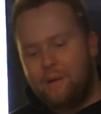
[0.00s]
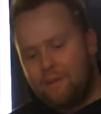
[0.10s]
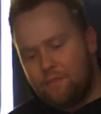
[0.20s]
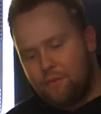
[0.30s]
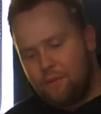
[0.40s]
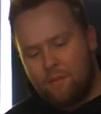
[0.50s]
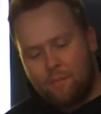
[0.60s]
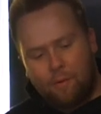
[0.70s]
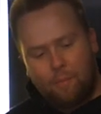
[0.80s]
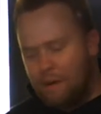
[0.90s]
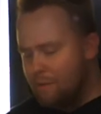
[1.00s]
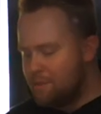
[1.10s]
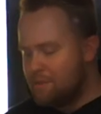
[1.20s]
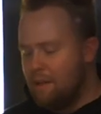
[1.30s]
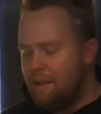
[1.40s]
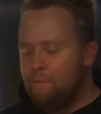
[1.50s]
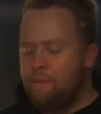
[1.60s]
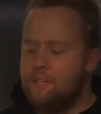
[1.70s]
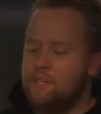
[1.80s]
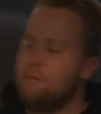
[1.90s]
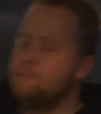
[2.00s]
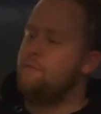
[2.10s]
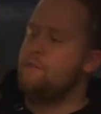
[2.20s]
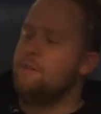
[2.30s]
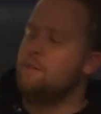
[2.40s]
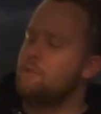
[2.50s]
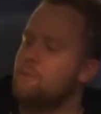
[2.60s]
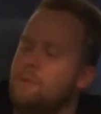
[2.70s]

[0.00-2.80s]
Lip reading: we have 3 more pumps, and Josephine also